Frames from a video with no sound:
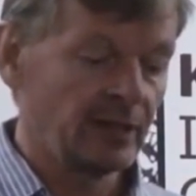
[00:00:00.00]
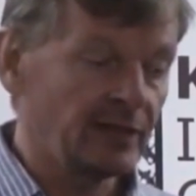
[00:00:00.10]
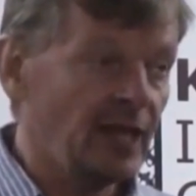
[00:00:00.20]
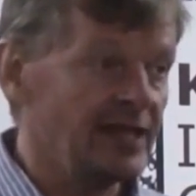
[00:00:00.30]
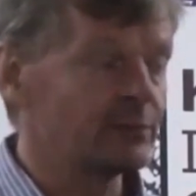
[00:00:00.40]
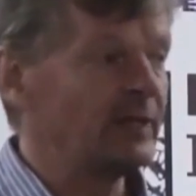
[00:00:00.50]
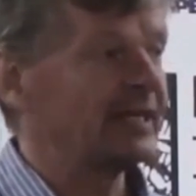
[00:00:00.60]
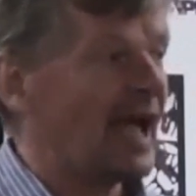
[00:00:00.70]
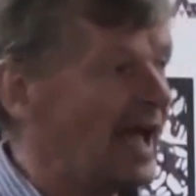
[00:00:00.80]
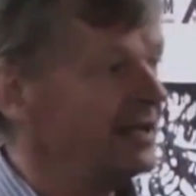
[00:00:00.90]
Nonetheless,
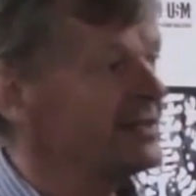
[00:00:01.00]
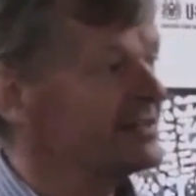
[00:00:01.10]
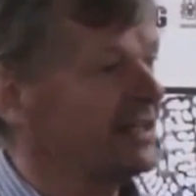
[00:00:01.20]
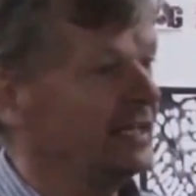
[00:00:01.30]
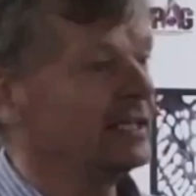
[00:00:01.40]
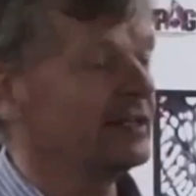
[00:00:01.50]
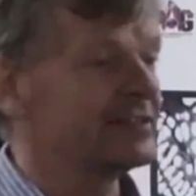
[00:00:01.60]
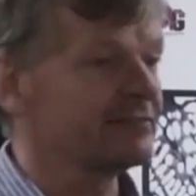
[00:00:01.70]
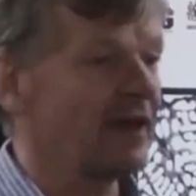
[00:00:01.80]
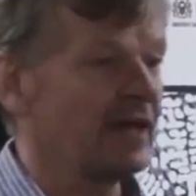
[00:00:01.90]
we can see
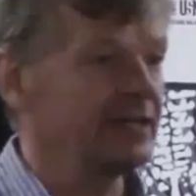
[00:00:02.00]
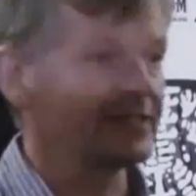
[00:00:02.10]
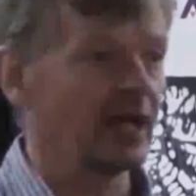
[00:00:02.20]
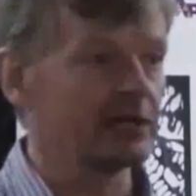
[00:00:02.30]
this phase